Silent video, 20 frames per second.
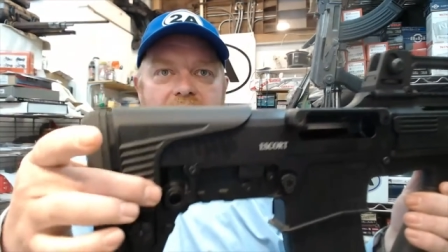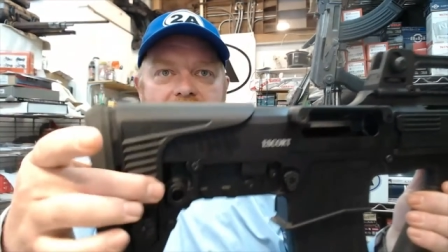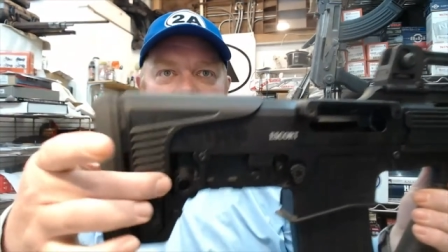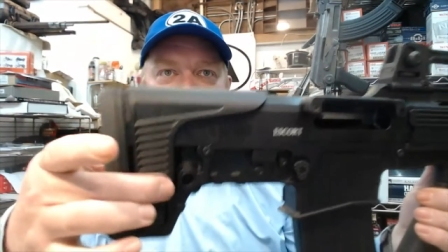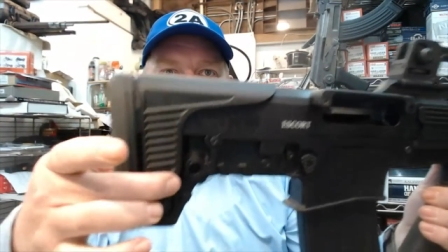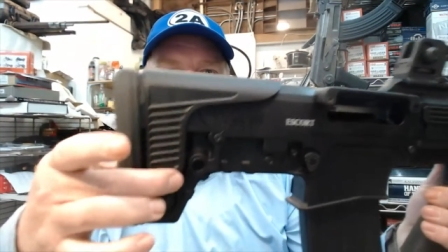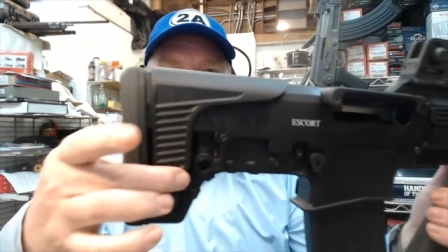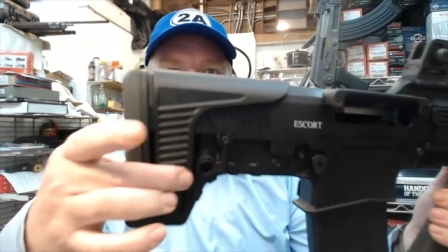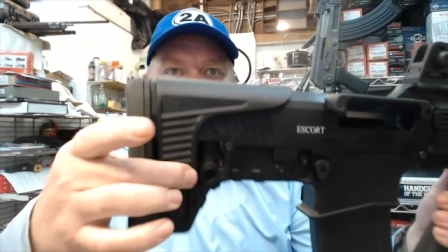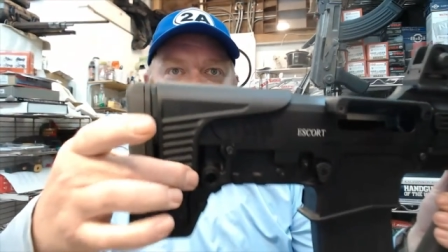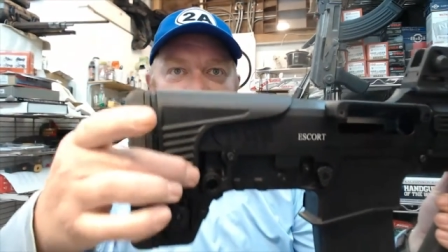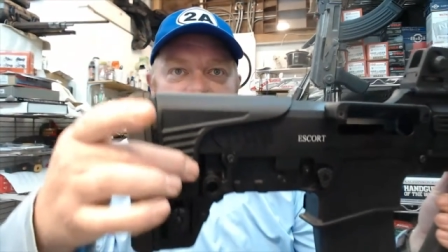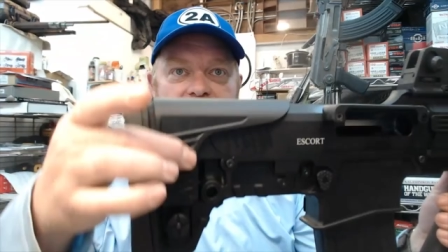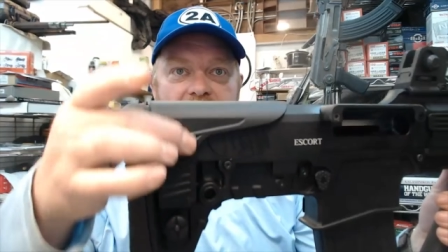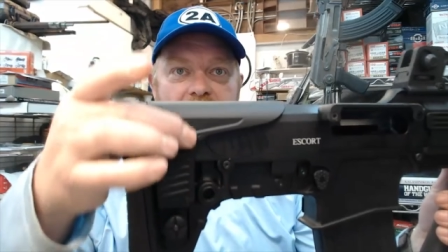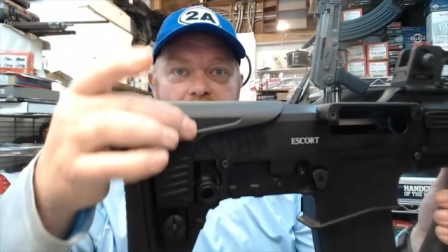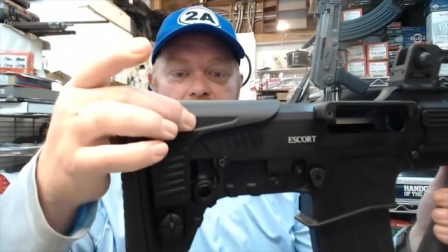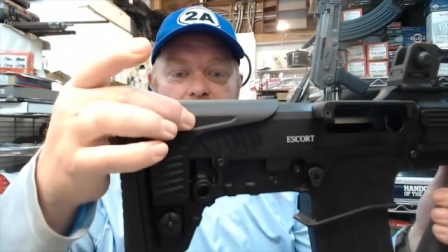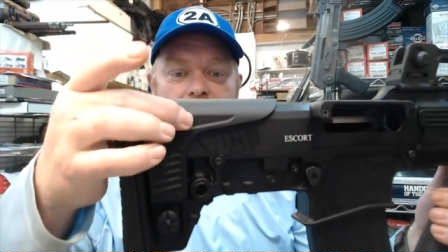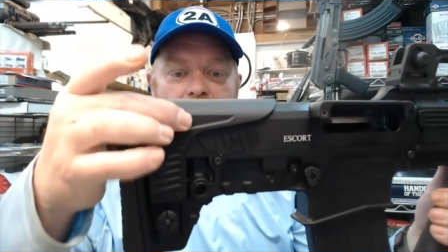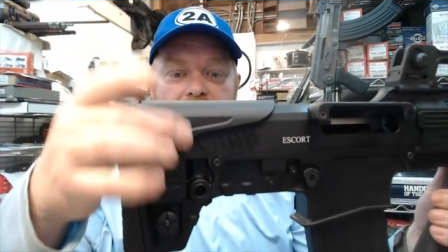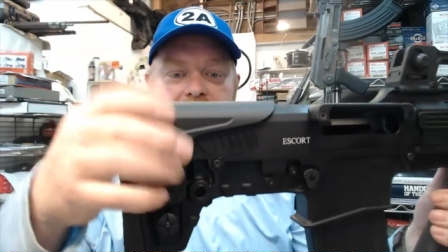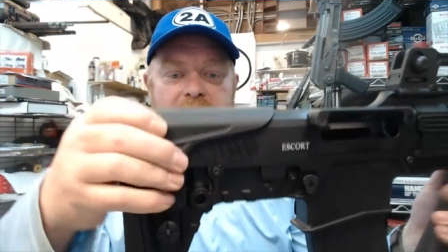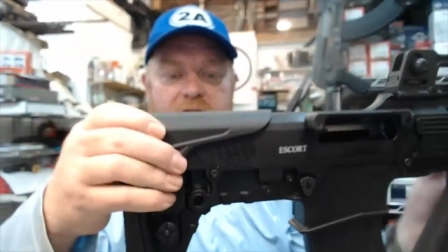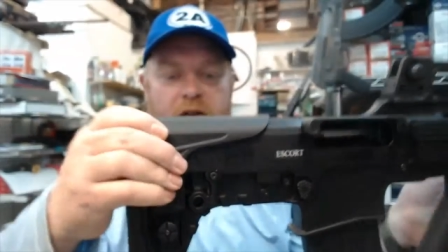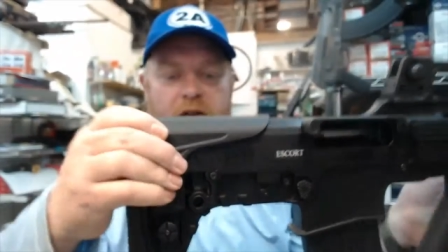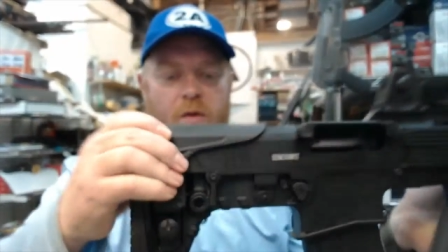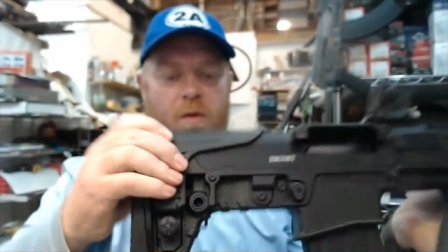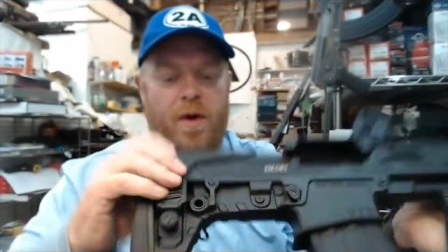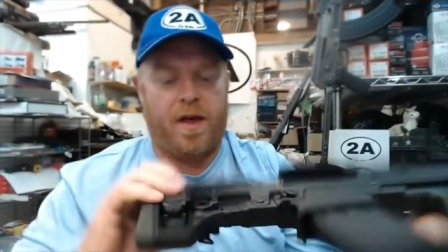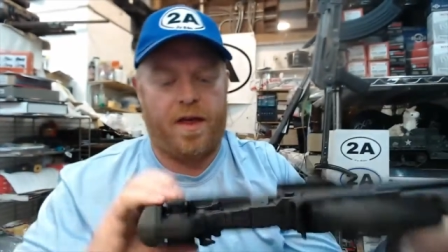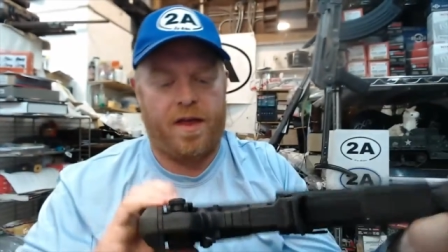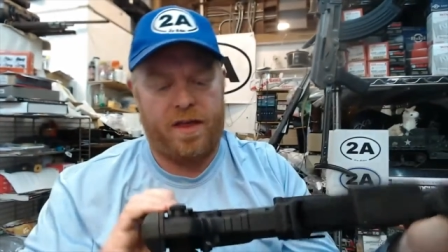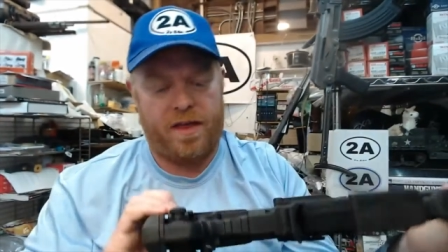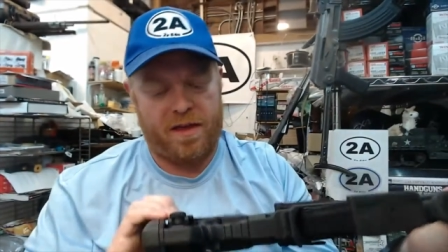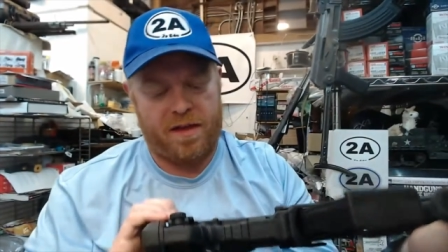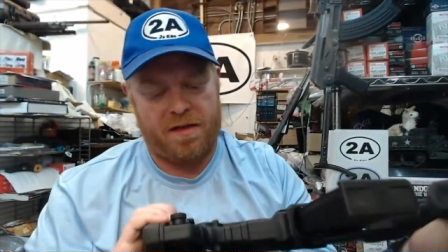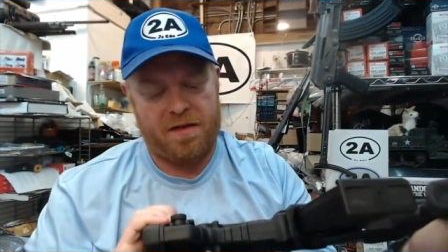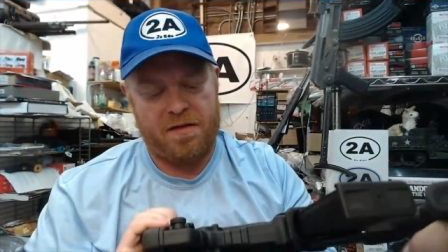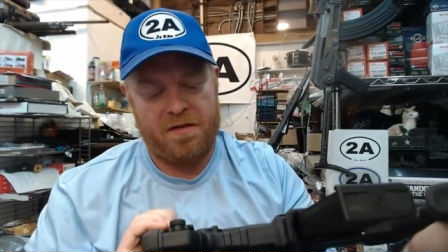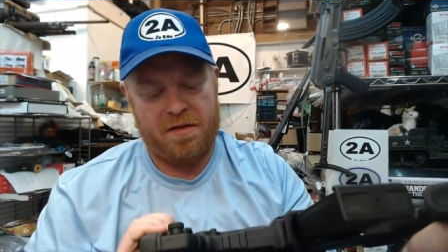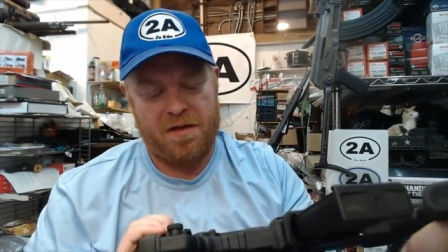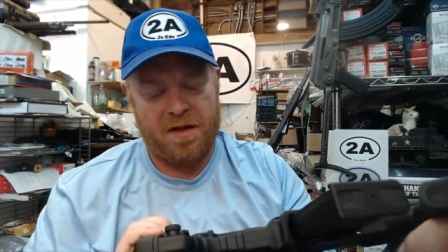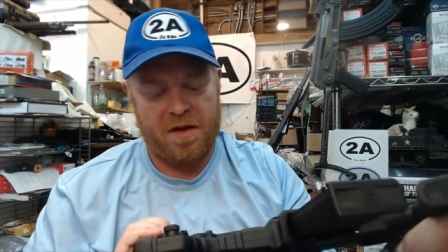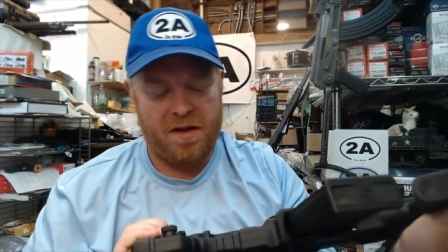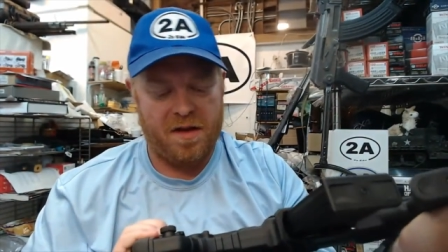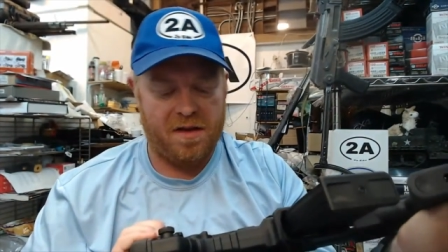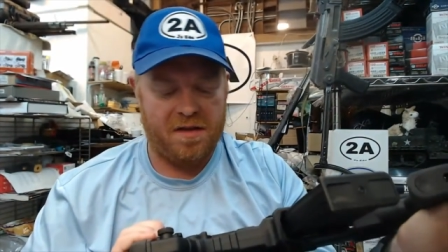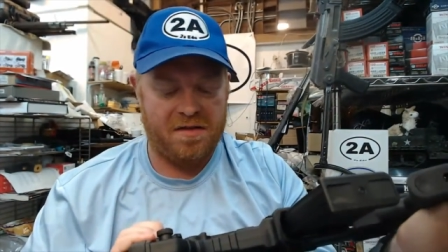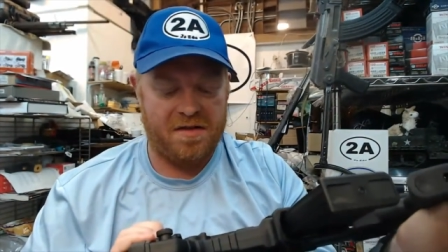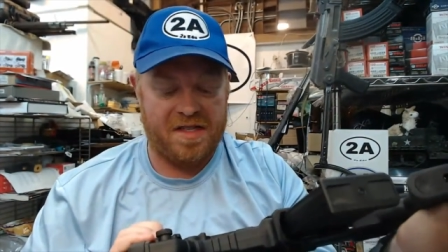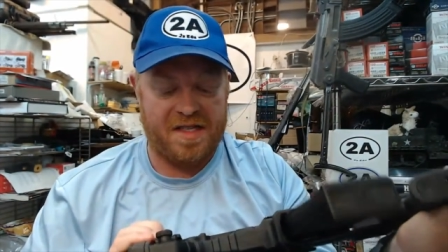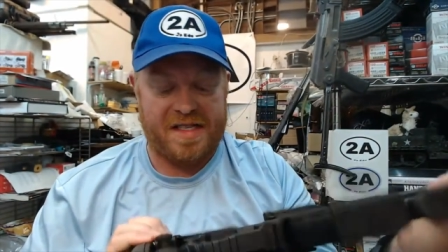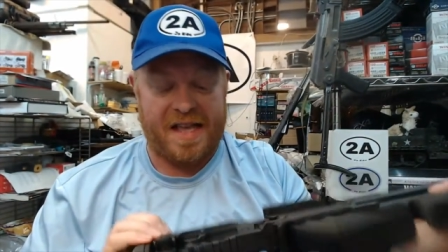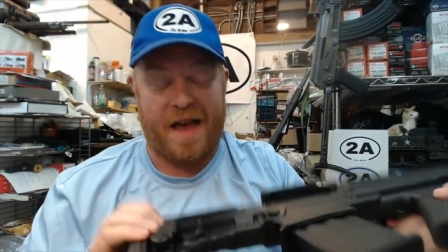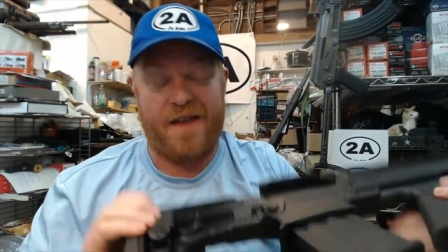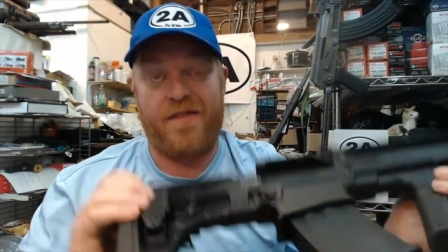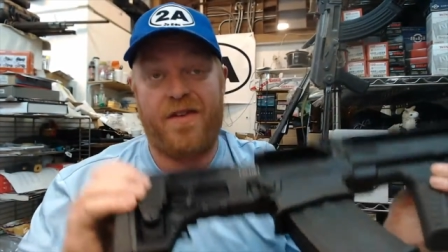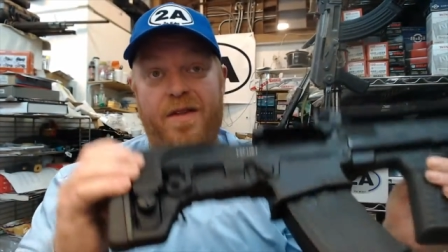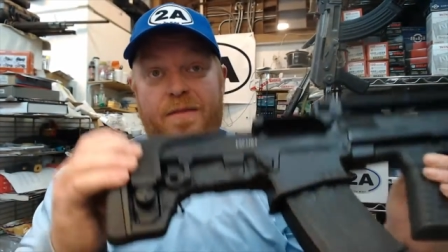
it has a cheek riser with seven